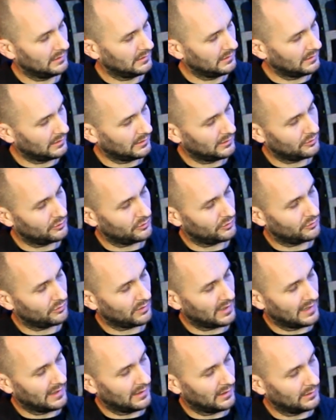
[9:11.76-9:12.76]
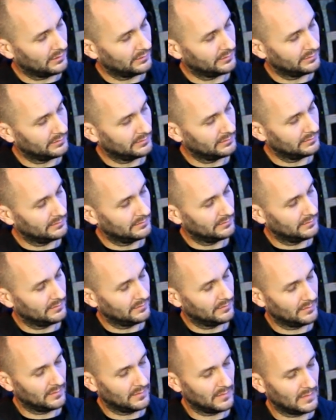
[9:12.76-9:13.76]
and just dry it off.
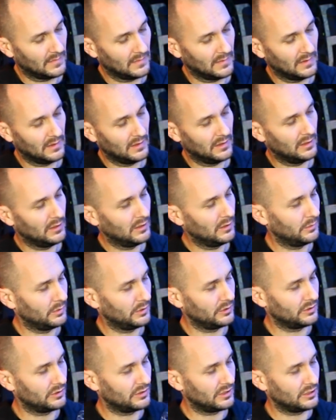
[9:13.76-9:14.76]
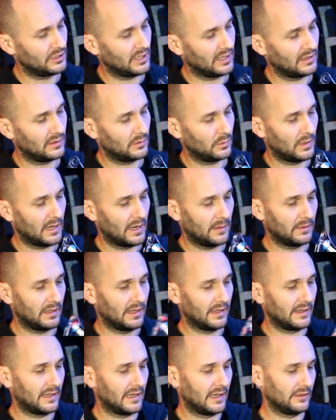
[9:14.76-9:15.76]
But just a gentle wipe
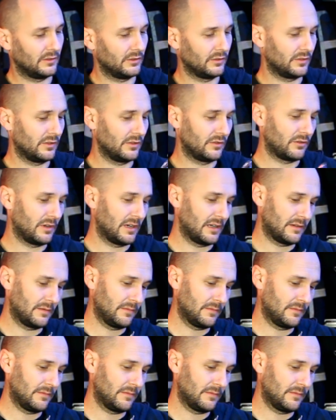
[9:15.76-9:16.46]
like that does the trick.